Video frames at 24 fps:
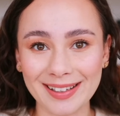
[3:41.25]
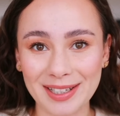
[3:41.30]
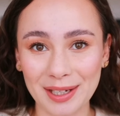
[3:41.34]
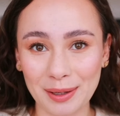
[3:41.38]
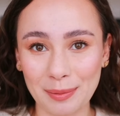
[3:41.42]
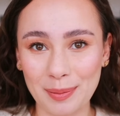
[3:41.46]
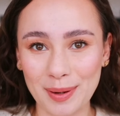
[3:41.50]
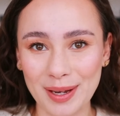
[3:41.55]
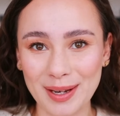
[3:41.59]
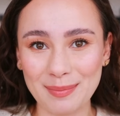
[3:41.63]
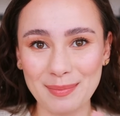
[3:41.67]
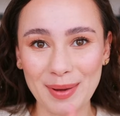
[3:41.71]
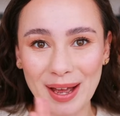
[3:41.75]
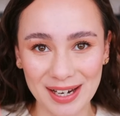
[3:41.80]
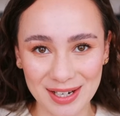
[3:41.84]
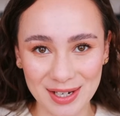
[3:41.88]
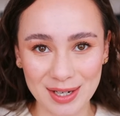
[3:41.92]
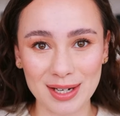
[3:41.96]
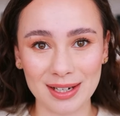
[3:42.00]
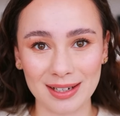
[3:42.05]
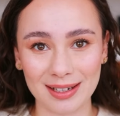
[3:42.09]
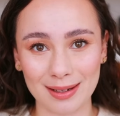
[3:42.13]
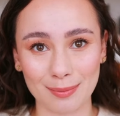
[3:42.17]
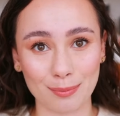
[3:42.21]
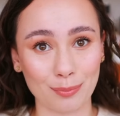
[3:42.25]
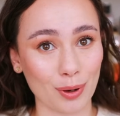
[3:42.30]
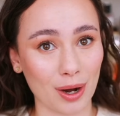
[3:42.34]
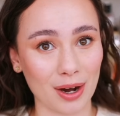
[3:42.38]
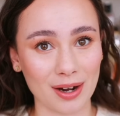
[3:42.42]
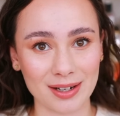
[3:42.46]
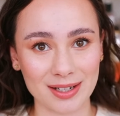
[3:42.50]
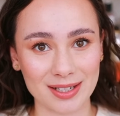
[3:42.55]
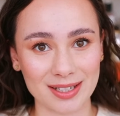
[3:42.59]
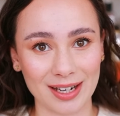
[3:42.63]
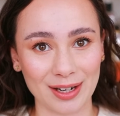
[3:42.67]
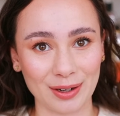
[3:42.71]
to be mentioned
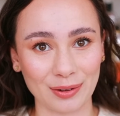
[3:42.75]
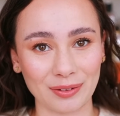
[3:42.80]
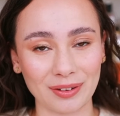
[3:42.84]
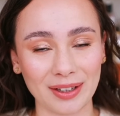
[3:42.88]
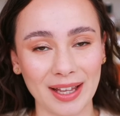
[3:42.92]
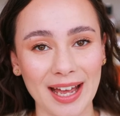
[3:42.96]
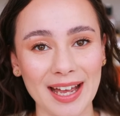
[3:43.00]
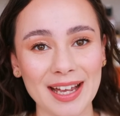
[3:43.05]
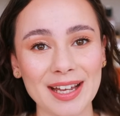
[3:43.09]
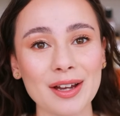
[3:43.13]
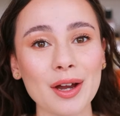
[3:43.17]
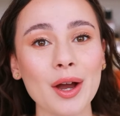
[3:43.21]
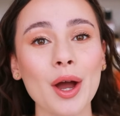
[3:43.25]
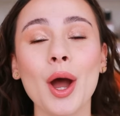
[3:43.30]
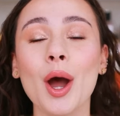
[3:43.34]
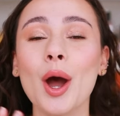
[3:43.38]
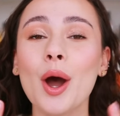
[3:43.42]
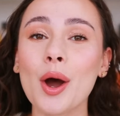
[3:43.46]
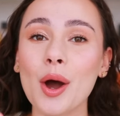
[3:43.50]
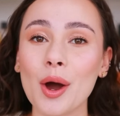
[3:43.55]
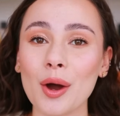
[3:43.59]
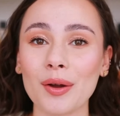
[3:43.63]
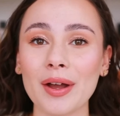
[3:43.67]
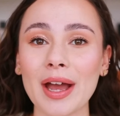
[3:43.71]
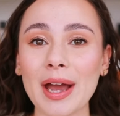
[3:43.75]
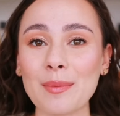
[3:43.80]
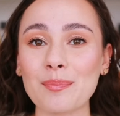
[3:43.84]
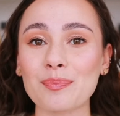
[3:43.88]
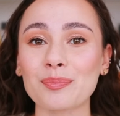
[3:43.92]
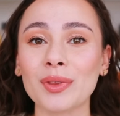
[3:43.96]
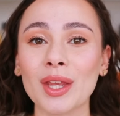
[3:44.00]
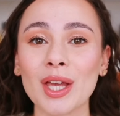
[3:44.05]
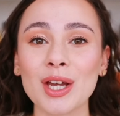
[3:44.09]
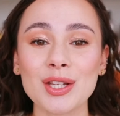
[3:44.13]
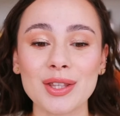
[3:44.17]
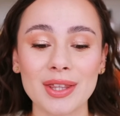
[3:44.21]
products I don't like. Okay,
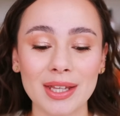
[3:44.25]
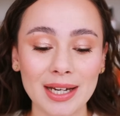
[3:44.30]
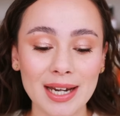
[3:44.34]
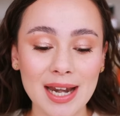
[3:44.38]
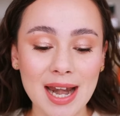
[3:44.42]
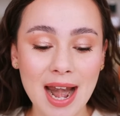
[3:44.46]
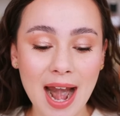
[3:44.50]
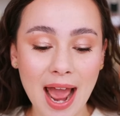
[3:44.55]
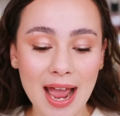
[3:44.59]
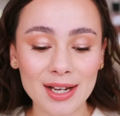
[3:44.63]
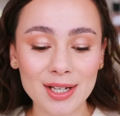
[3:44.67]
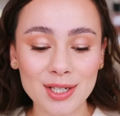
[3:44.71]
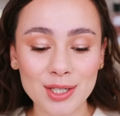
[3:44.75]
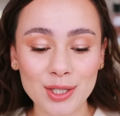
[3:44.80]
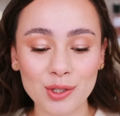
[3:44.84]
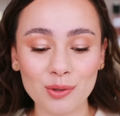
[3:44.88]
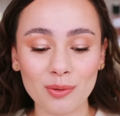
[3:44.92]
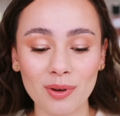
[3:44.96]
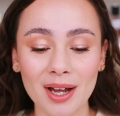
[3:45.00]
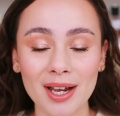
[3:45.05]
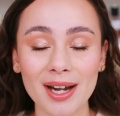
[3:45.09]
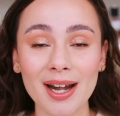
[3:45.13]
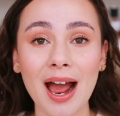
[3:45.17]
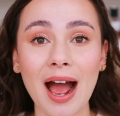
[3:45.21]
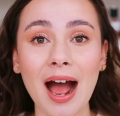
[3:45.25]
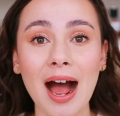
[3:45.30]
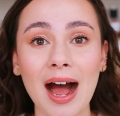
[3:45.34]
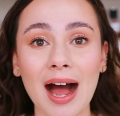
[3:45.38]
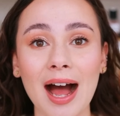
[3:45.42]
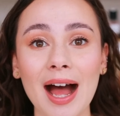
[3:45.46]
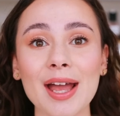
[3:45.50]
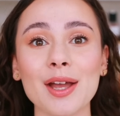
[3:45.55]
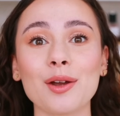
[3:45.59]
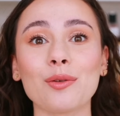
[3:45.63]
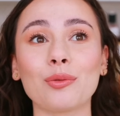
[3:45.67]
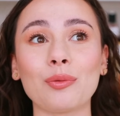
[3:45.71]
the next one
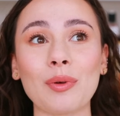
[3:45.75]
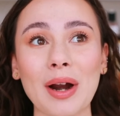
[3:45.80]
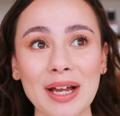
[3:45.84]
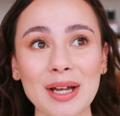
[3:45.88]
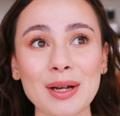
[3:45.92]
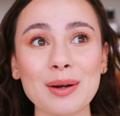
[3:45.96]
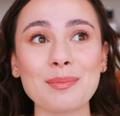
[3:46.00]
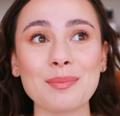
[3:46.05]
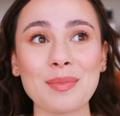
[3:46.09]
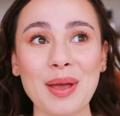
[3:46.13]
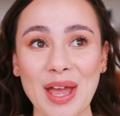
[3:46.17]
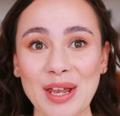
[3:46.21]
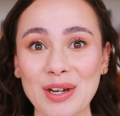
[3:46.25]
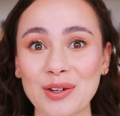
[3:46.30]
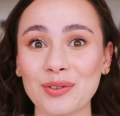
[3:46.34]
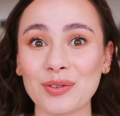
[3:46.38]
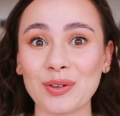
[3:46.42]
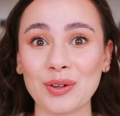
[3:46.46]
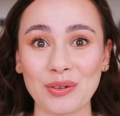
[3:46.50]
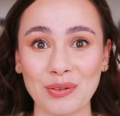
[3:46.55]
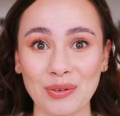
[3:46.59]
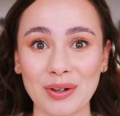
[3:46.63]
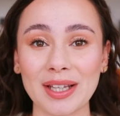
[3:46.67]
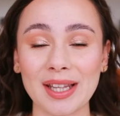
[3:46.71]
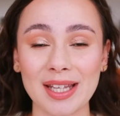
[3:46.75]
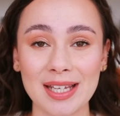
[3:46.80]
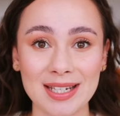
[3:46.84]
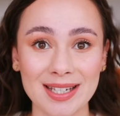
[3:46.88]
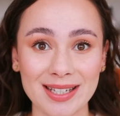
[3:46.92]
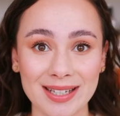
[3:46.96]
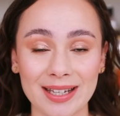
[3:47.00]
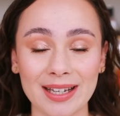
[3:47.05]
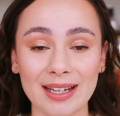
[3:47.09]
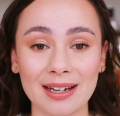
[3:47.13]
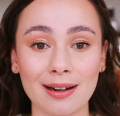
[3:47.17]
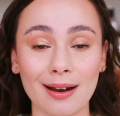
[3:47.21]
I recommend for oily
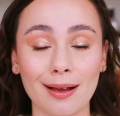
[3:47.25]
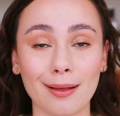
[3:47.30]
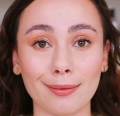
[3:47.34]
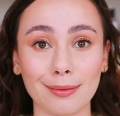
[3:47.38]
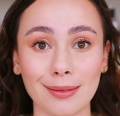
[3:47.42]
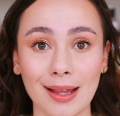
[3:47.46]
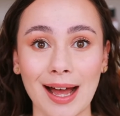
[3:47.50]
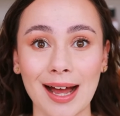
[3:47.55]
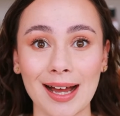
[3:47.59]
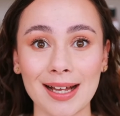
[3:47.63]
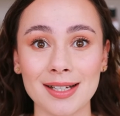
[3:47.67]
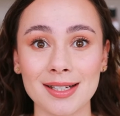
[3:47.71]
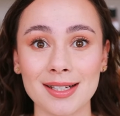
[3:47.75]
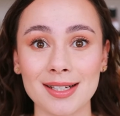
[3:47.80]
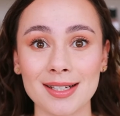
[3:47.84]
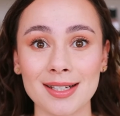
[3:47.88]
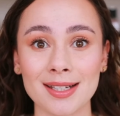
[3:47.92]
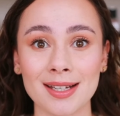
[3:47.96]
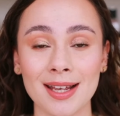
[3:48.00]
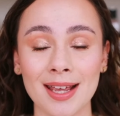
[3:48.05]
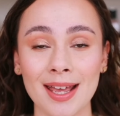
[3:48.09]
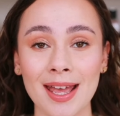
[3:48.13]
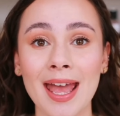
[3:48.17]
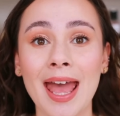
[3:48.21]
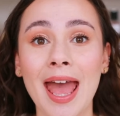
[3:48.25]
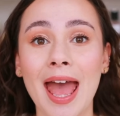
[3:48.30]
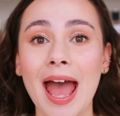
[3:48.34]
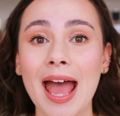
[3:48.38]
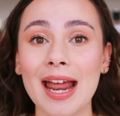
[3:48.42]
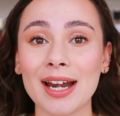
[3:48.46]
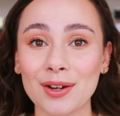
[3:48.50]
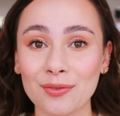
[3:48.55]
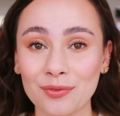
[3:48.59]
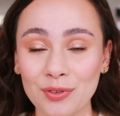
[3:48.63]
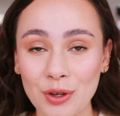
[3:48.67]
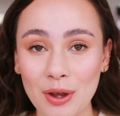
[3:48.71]
skin a lot.
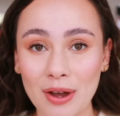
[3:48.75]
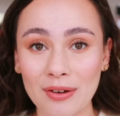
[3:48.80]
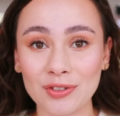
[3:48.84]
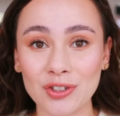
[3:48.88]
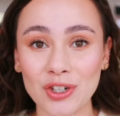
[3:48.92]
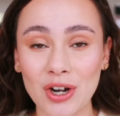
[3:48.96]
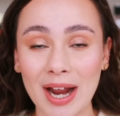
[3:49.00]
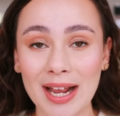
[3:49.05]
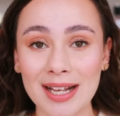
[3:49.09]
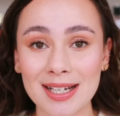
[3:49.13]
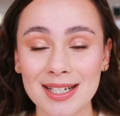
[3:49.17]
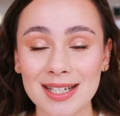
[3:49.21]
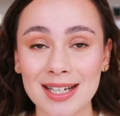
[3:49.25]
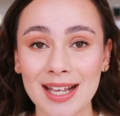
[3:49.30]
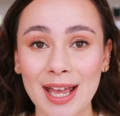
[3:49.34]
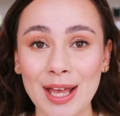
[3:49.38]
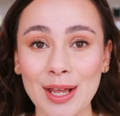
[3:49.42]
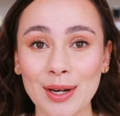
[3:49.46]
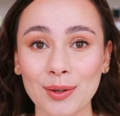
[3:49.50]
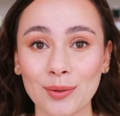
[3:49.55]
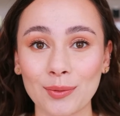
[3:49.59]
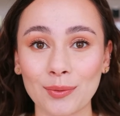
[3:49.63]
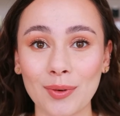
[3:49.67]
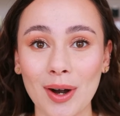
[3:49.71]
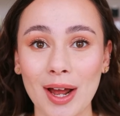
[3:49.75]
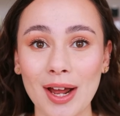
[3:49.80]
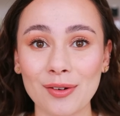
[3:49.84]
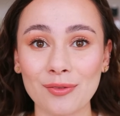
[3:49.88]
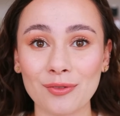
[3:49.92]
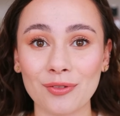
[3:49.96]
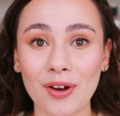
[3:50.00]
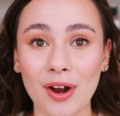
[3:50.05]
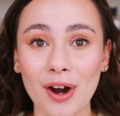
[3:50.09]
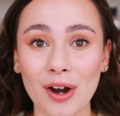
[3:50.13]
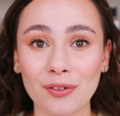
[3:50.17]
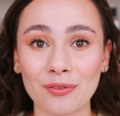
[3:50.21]
And if you have dry skin, run
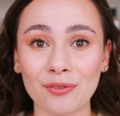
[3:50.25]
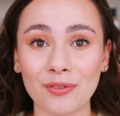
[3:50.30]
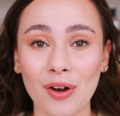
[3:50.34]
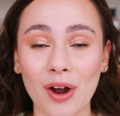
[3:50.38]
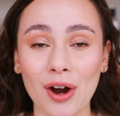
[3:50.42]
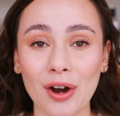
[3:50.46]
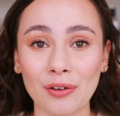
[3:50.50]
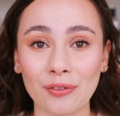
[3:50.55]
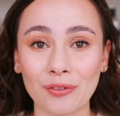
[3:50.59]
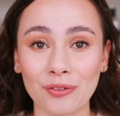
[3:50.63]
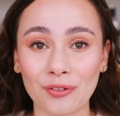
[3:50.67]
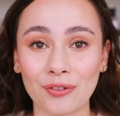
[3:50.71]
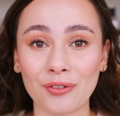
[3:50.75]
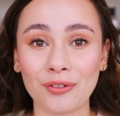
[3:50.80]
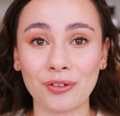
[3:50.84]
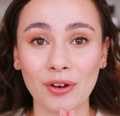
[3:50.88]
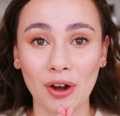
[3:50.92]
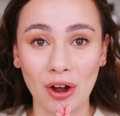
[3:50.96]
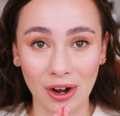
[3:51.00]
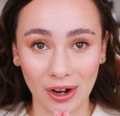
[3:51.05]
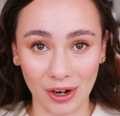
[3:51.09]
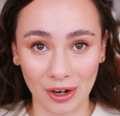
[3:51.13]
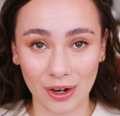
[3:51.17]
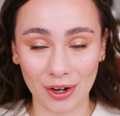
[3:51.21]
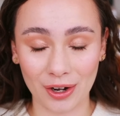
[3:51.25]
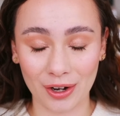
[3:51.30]
far, far, far,